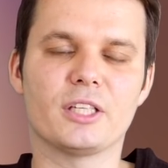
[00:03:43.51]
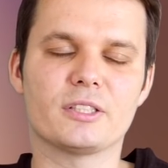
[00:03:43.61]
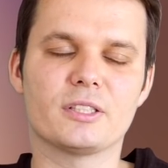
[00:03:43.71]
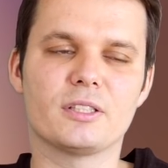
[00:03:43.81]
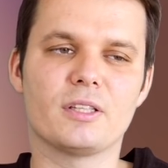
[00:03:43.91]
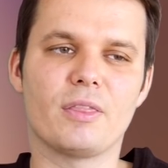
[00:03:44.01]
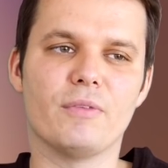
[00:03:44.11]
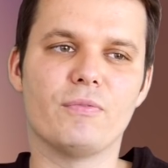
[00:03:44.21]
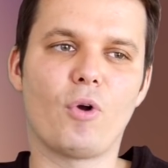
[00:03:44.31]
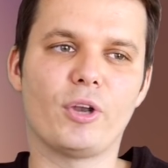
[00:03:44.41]
just
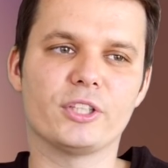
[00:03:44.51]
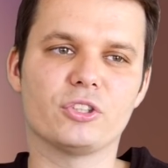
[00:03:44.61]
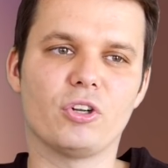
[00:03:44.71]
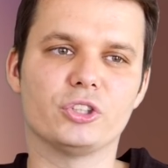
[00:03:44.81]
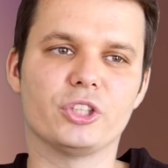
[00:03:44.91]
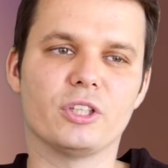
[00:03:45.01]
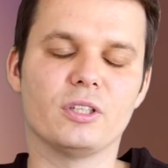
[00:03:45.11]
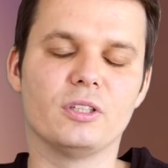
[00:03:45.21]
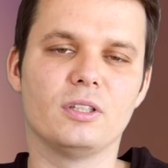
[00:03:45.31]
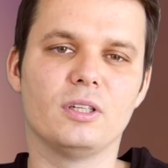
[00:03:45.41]
the falling
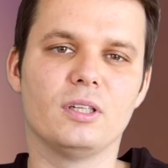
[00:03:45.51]
soldier.